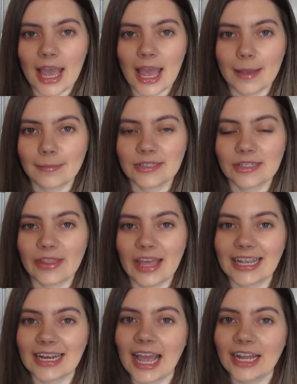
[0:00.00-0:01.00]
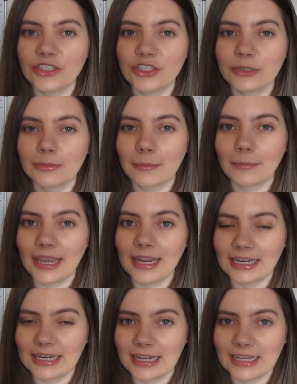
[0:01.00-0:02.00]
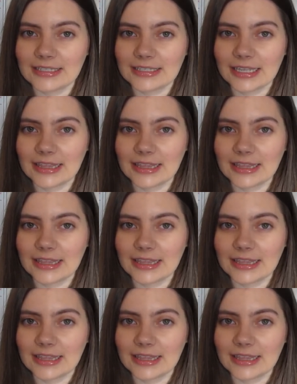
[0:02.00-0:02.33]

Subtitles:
so that I can add you to my mailing list.